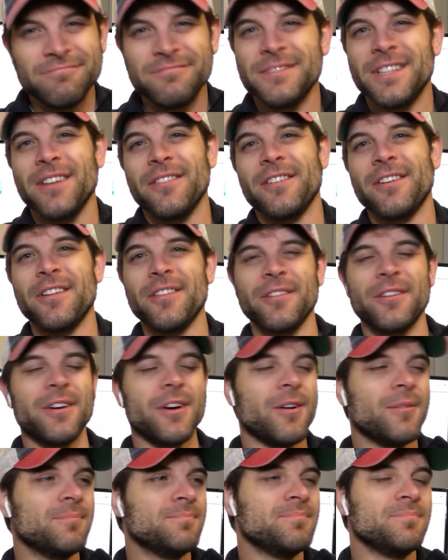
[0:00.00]
give it another
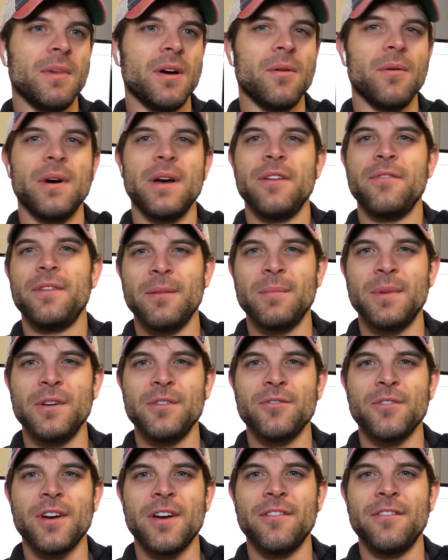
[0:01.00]
go. My wife had been
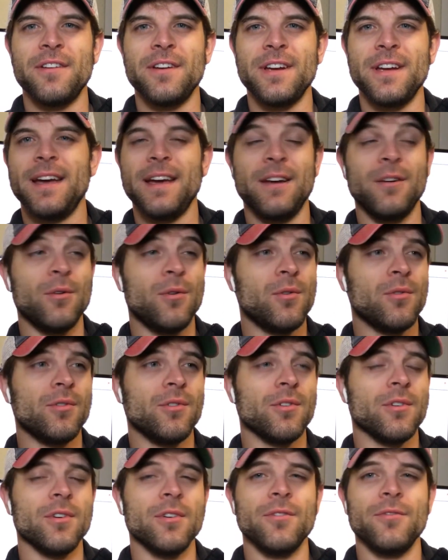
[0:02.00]
driving an
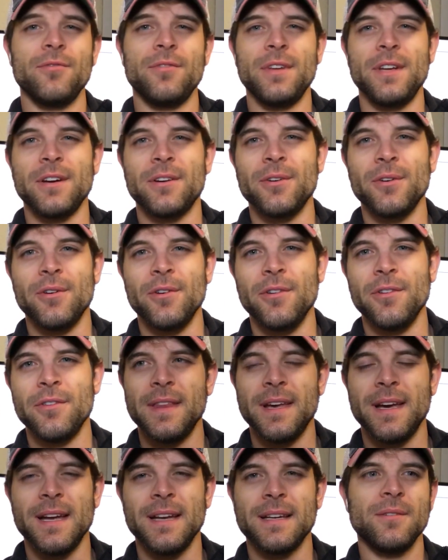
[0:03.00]
older vehicle
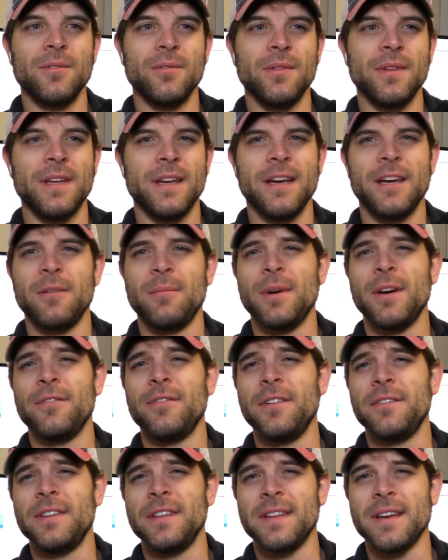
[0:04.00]
that only had about
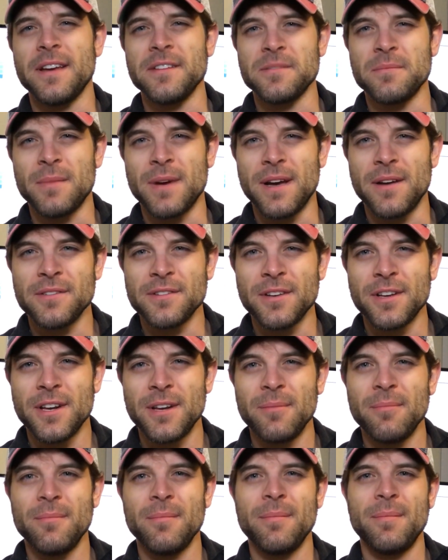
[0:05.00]
50,000 miles on
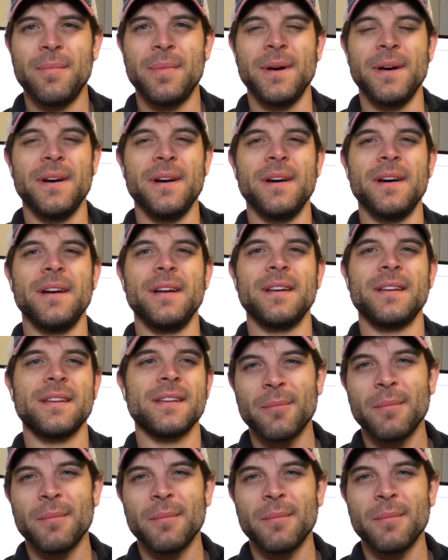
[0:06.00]
it, but an